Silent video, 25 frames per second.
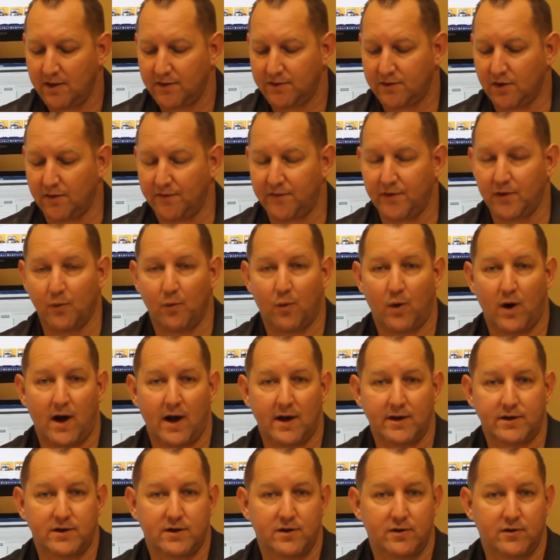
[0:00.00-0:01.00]
So if you
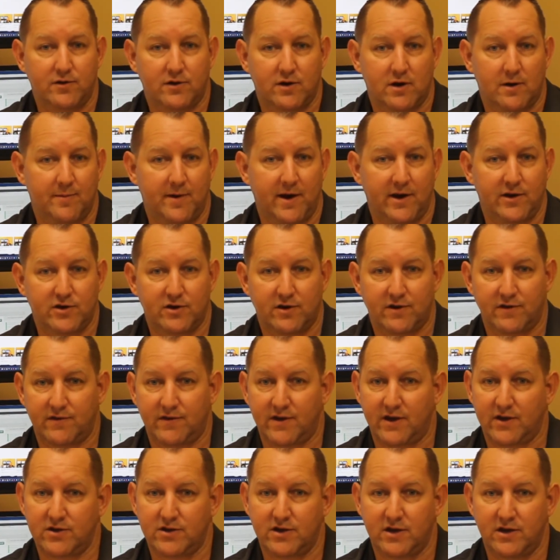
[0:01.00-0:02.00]
want to terminate
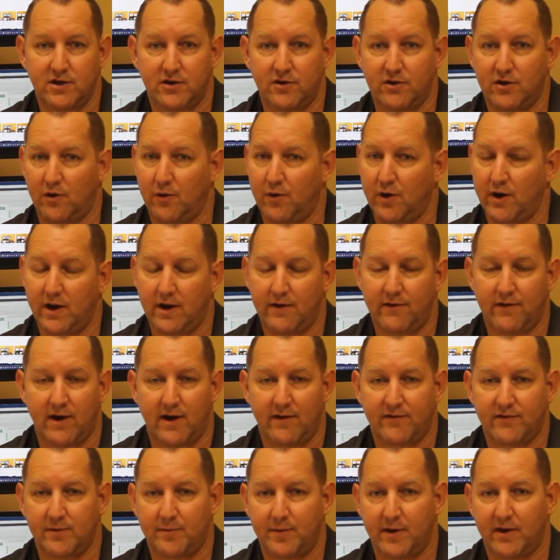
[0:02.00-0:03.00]
jurisdiction, you don't want to ever
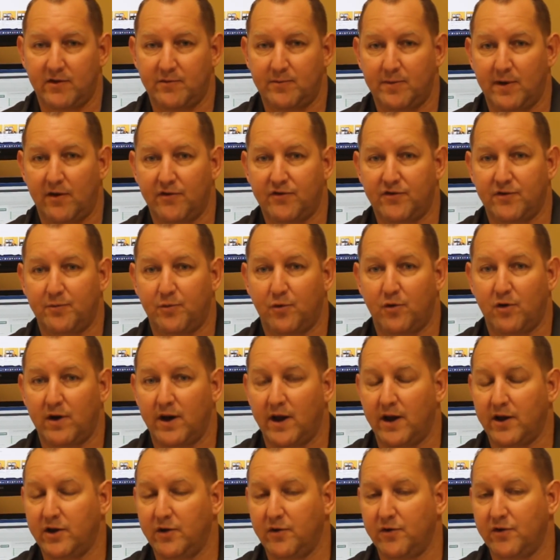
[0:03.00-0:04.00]
have to pay spousal
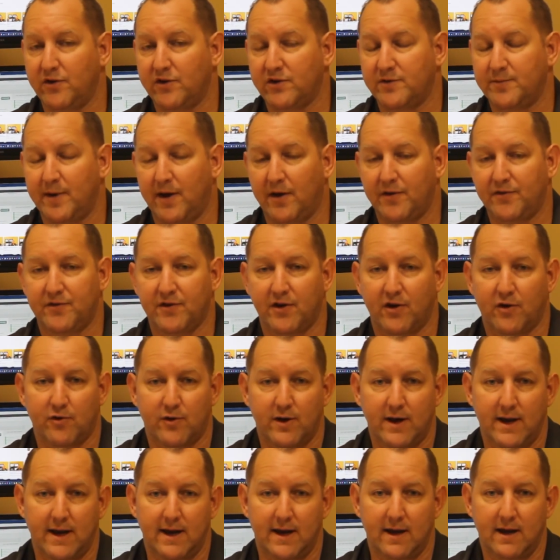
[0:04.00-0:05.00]
support, and you and your spouse
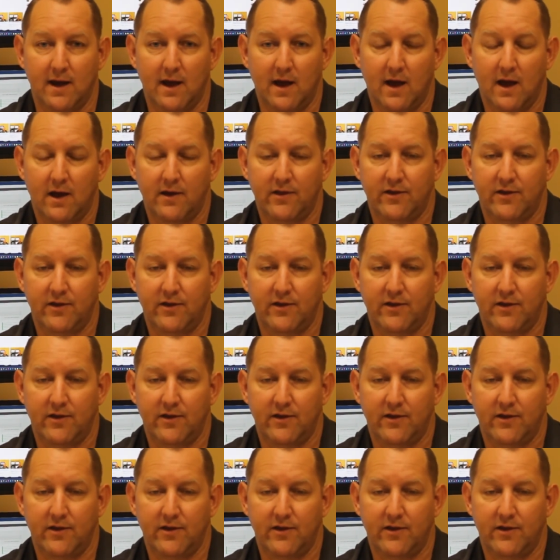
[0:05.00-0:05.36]
agree,